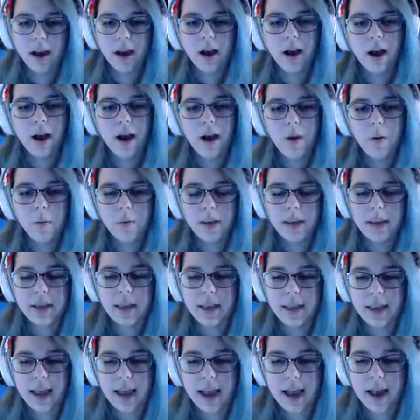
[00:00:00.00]
Oh,
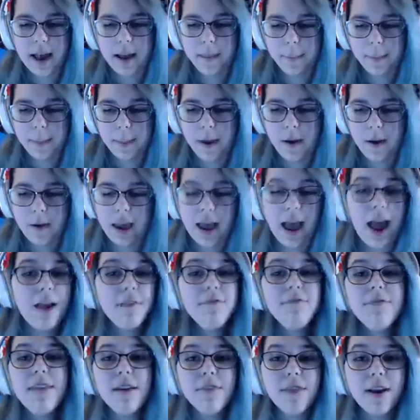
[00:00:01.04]
yeah. Okay,
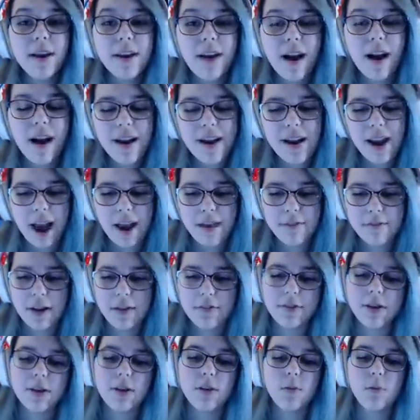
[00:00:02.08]

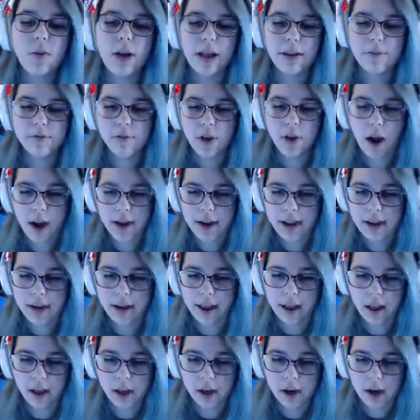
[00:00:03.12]
I've gone in a
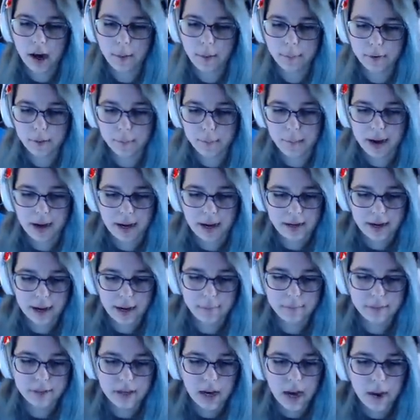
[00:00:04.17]
helicopter many
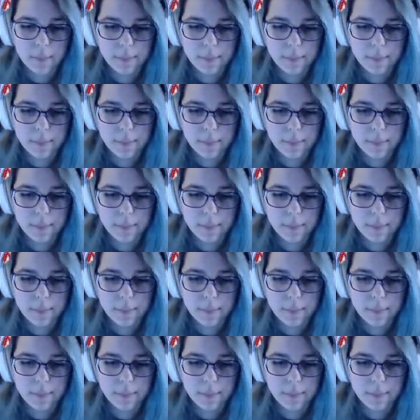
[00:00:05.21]
times,